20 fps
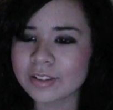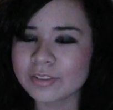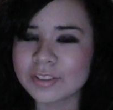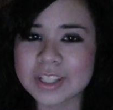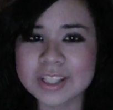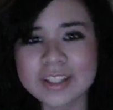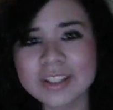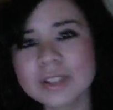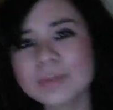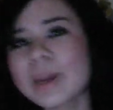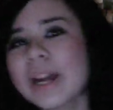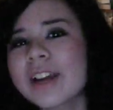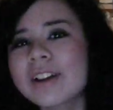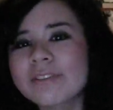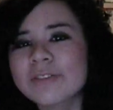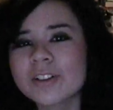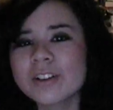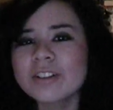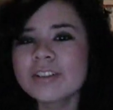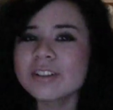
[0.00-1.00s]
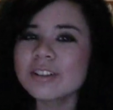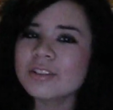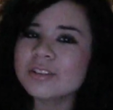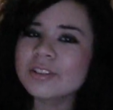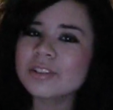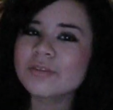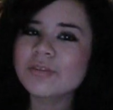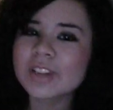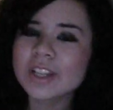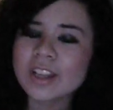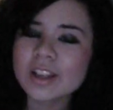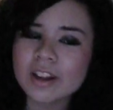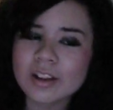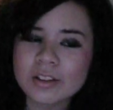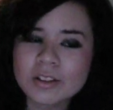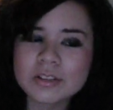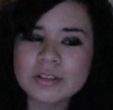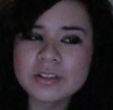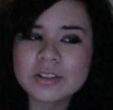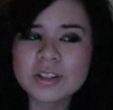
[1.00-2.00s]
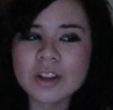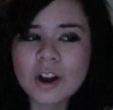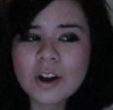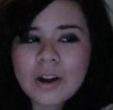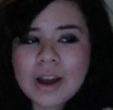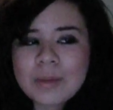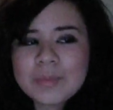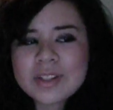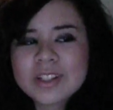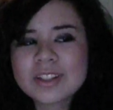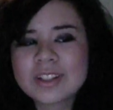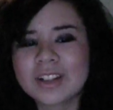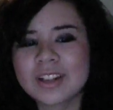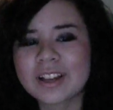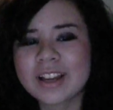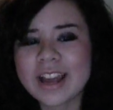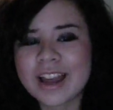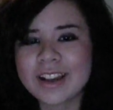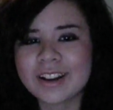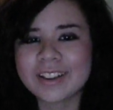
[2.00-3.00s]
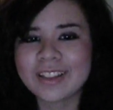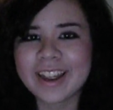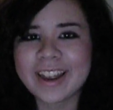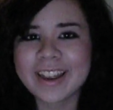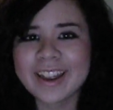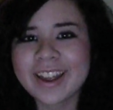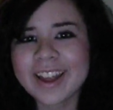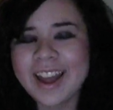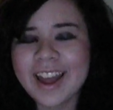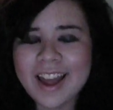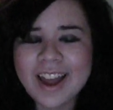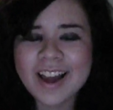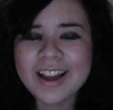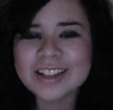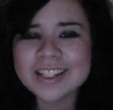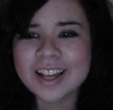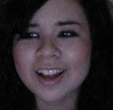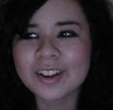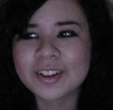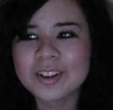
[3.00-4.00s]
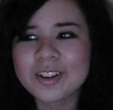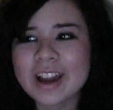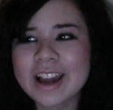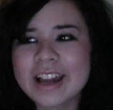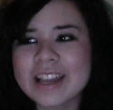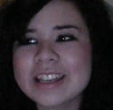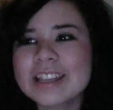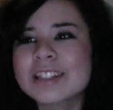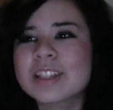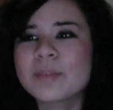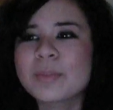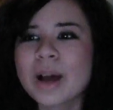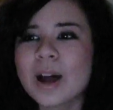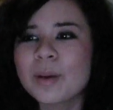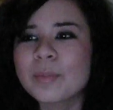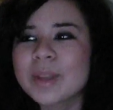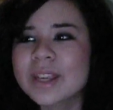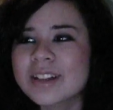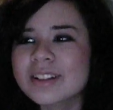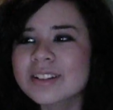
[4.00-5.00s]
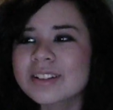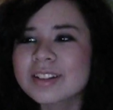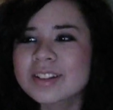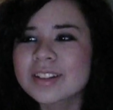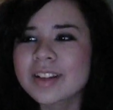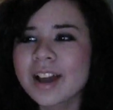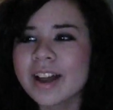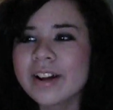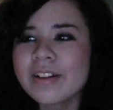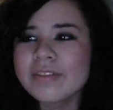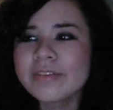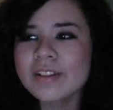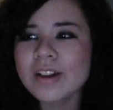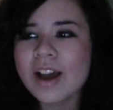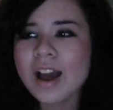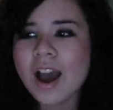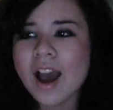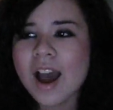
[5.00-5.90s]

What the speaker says: This is my first YouTube video, so I'm just gonna kind of like tell you guys about me and stuff.